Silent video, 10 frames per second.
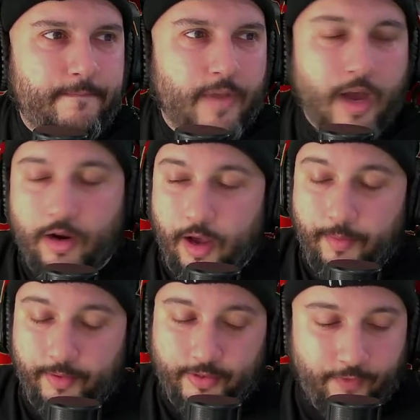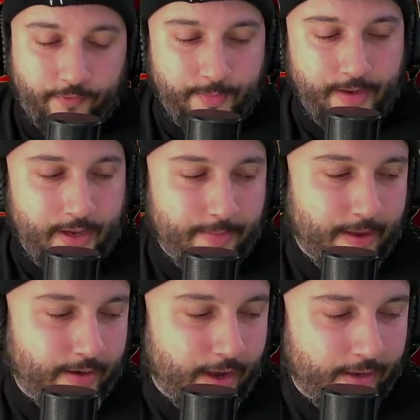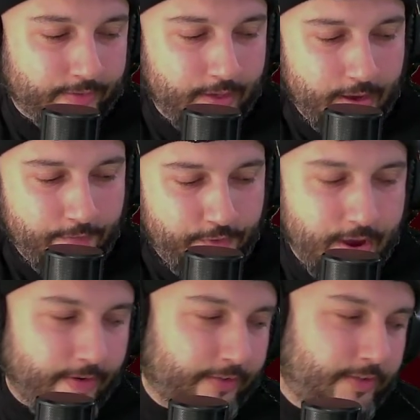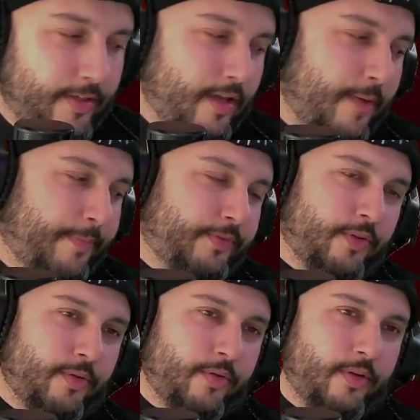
I don't know. I'm excited for He-Man, guys. If you have not seen episode